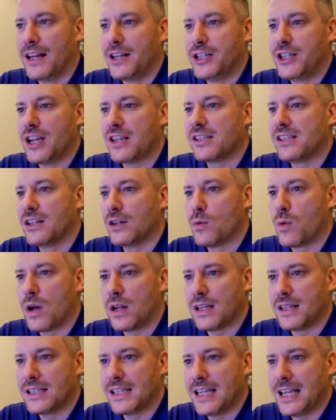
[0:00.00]
Adjust the
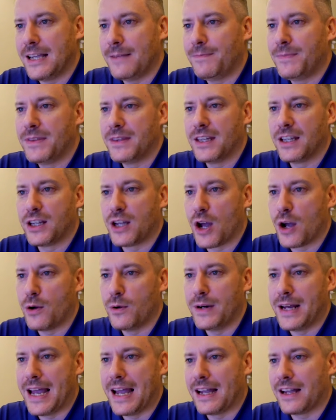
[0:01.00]
quality, the
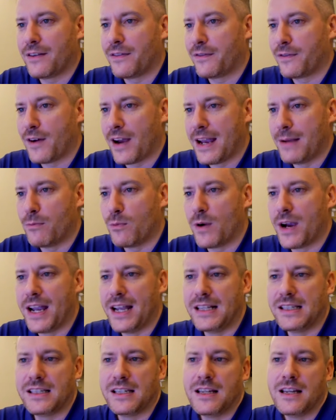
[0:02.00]
codec, frame
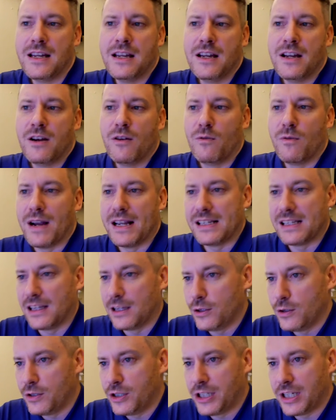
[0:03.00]
rate,
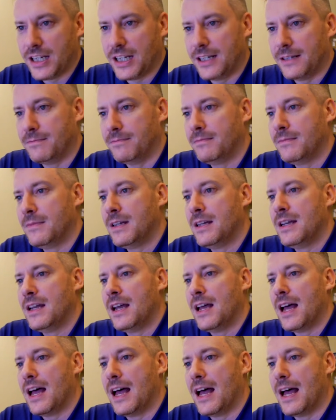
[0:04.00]
resolution,
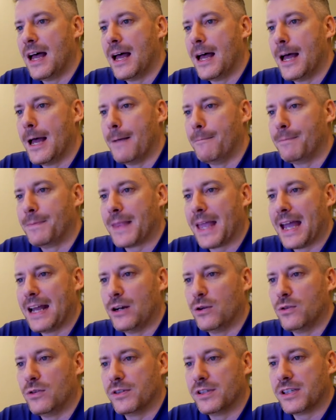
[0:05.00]
um, and
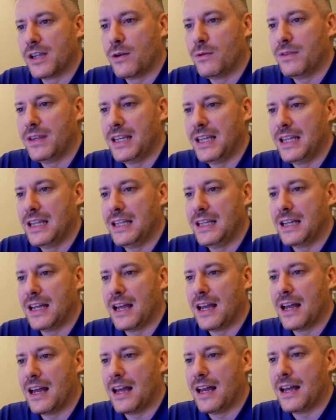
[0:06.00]
also the
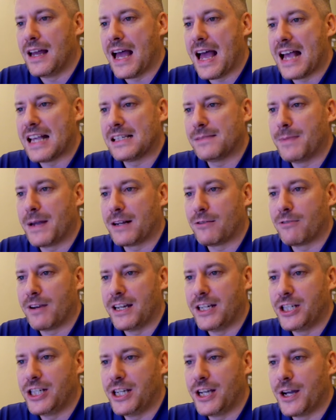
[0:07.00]
uh, aspect
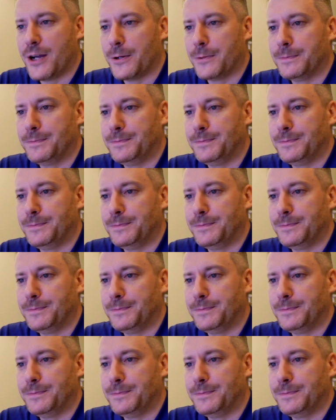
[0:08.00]
ratio.